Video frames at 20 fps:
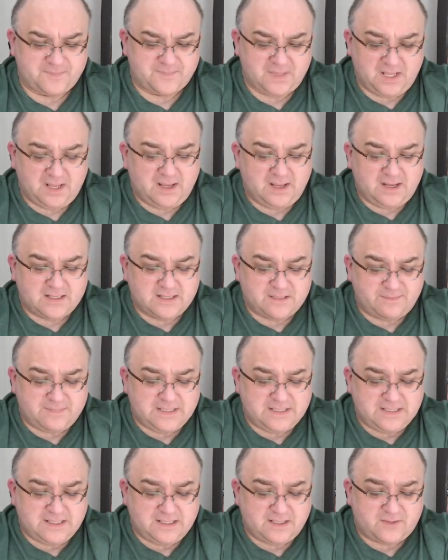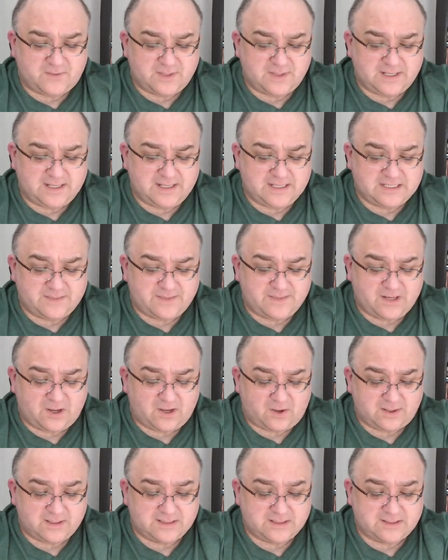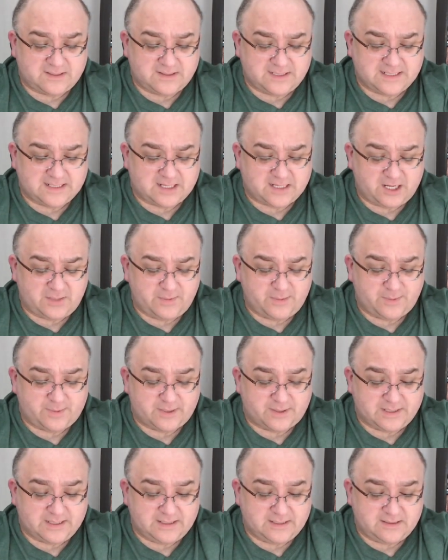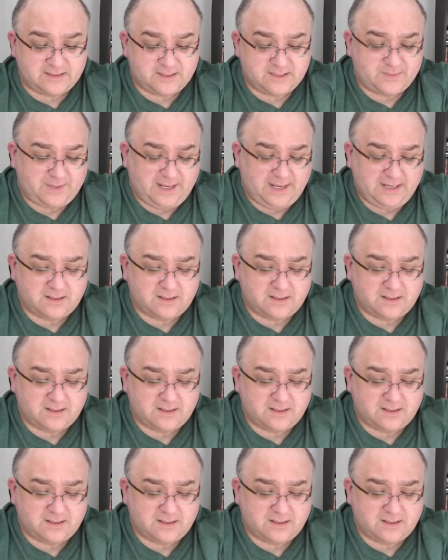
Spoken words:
It's a millionth of what it is to be hot inside the coma bodies. It's pale.